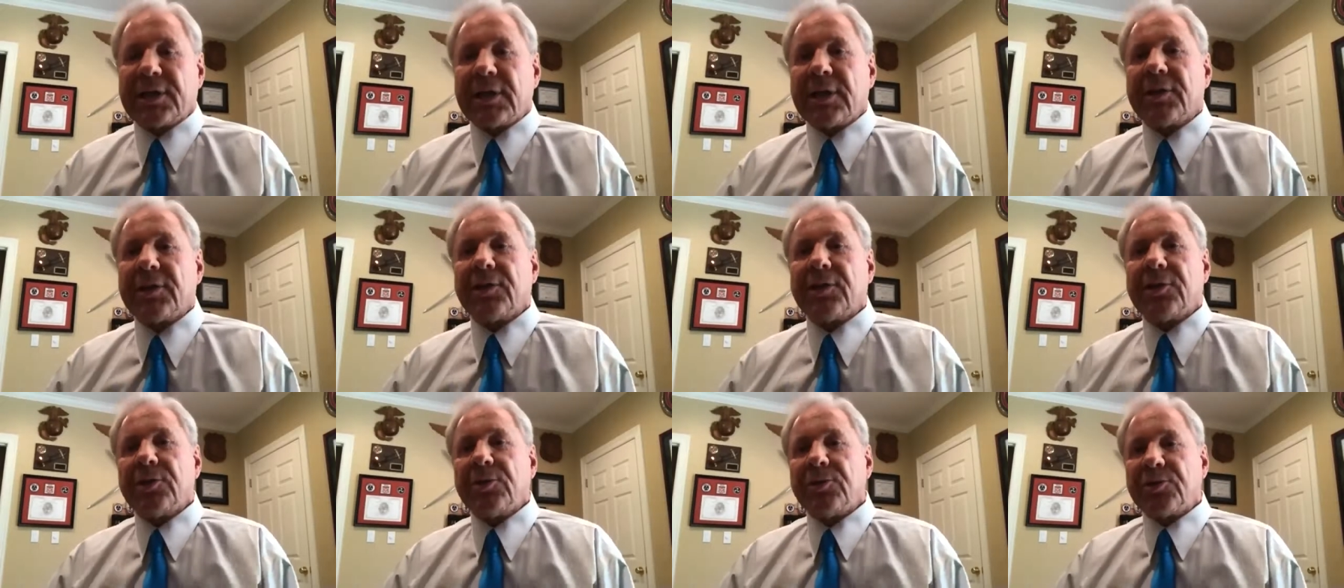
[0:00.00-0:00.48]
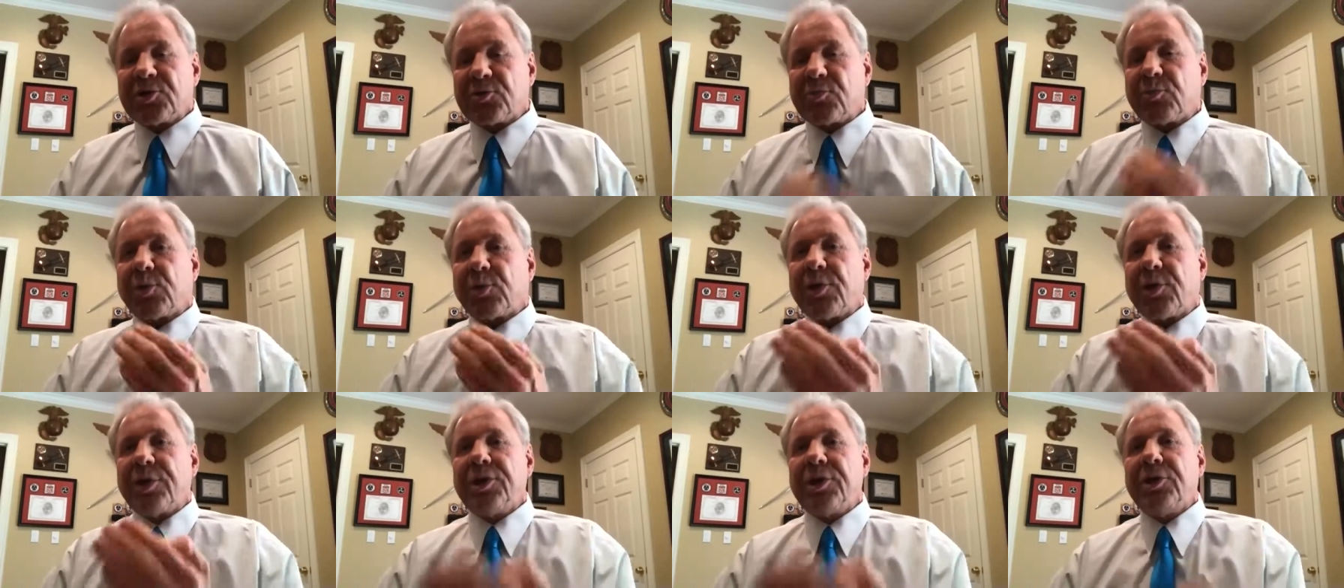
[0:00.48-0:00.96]
to do, is
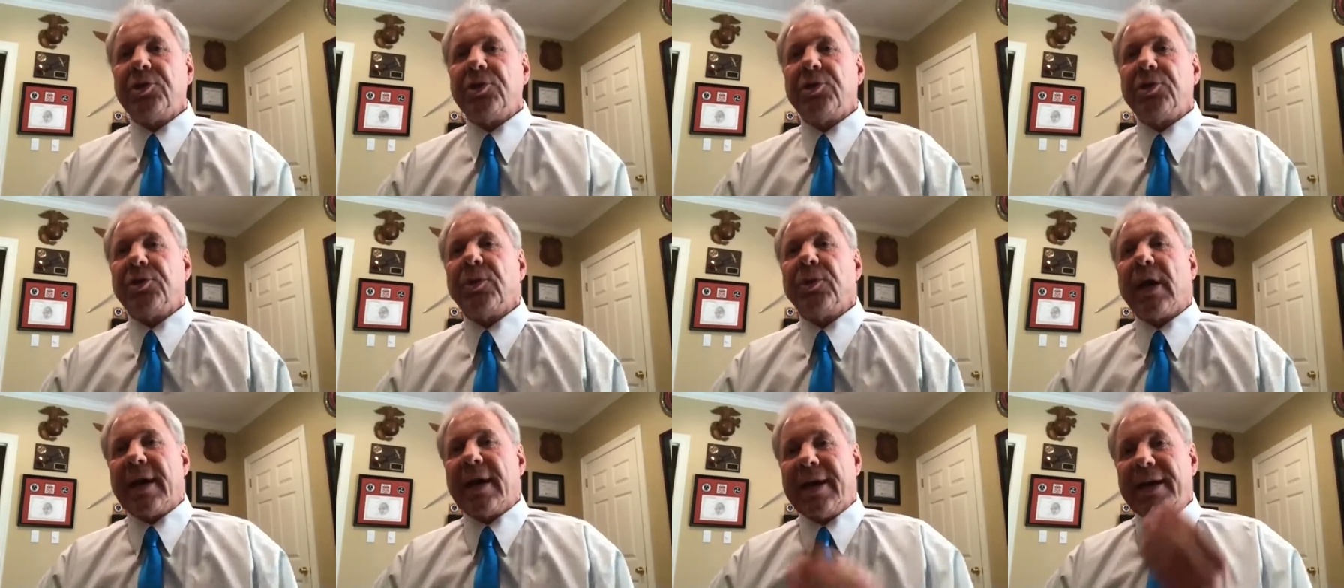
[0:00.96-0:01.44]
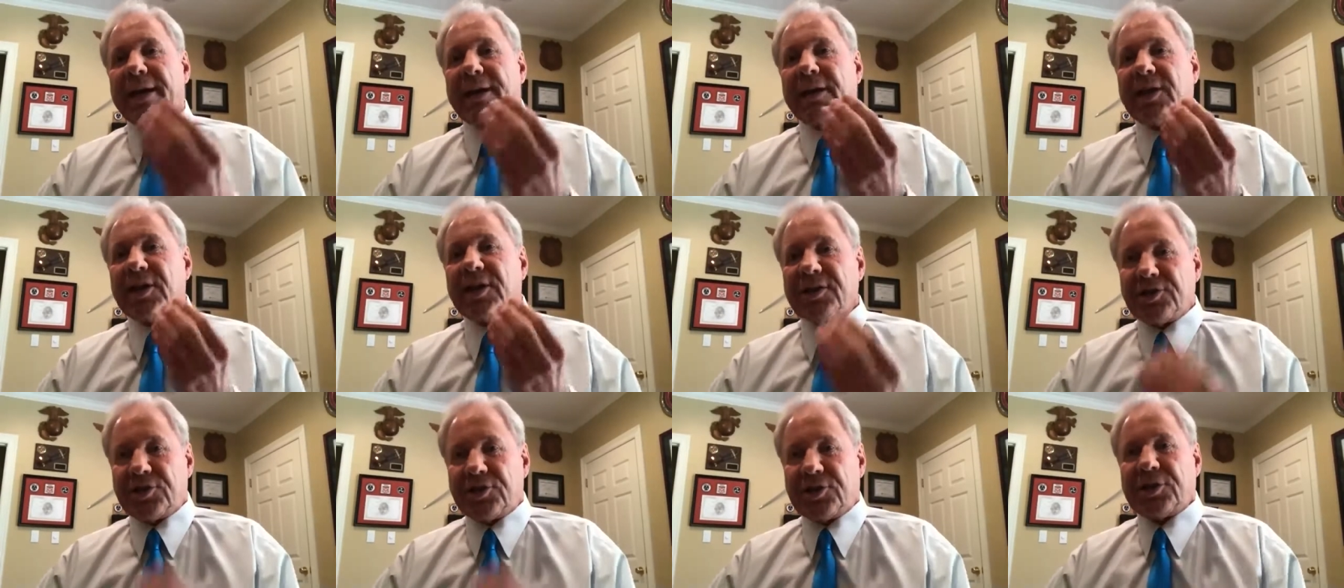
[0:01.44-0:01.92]
bring you a
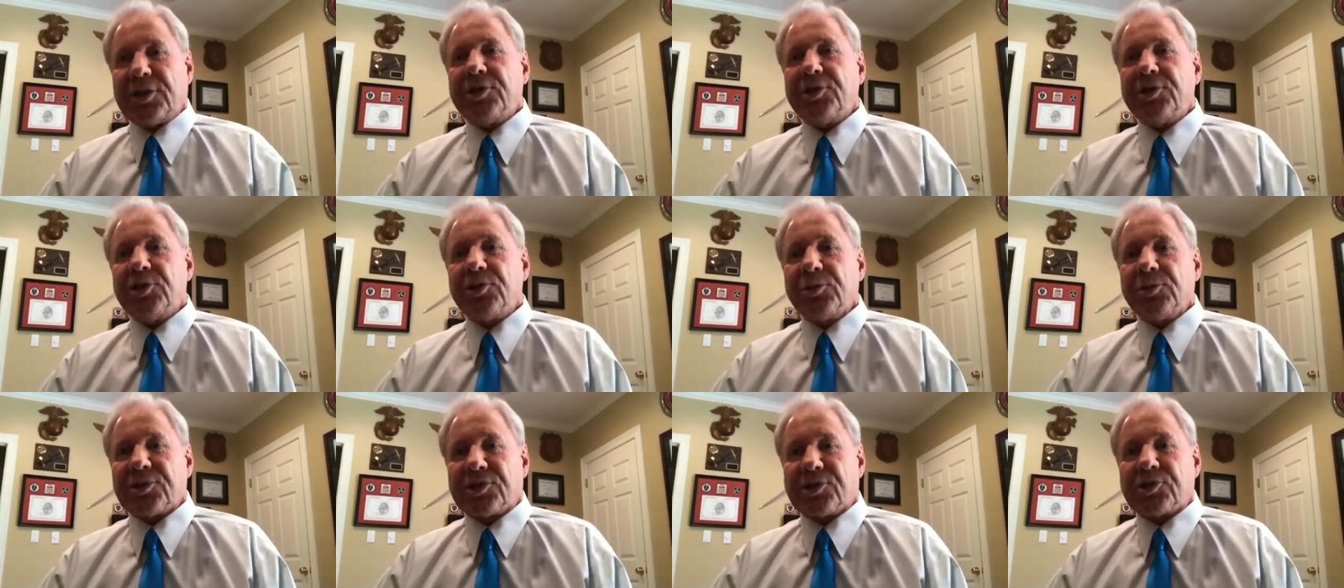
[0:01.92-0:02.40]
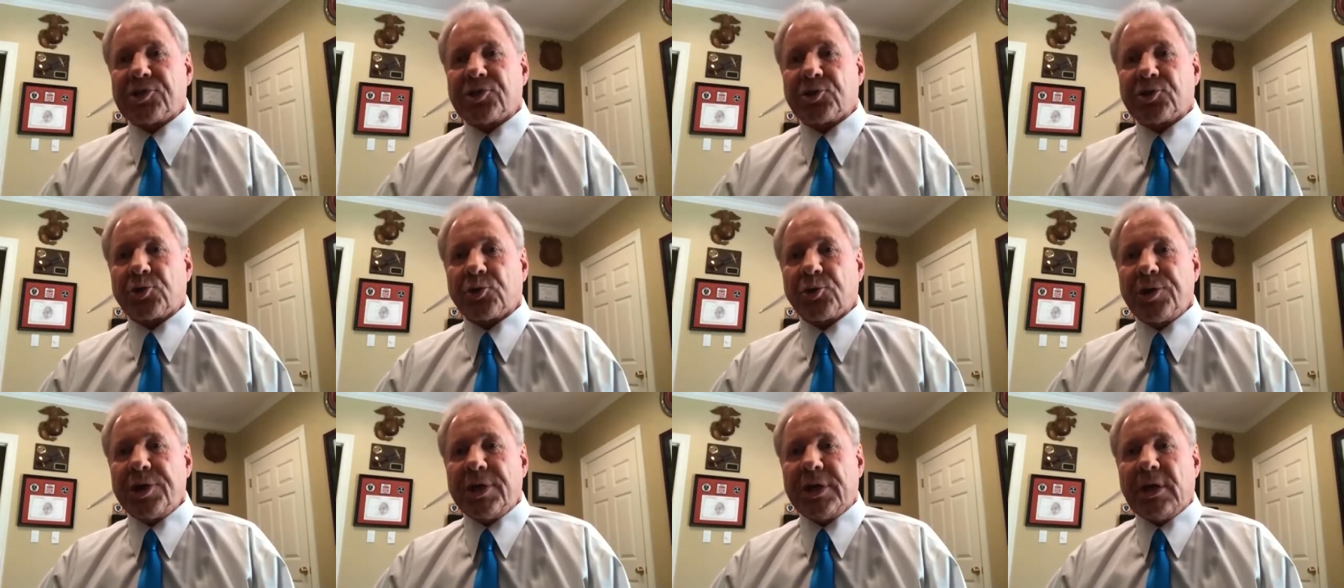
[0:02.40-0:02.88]
continuous
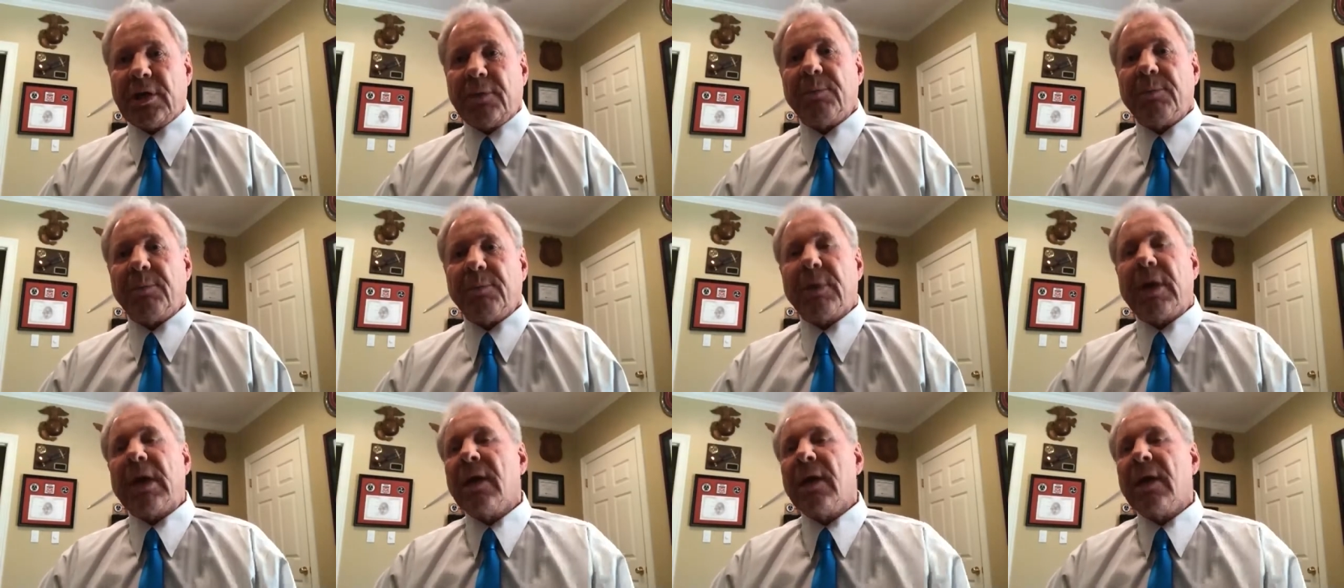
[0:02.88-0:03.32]
stream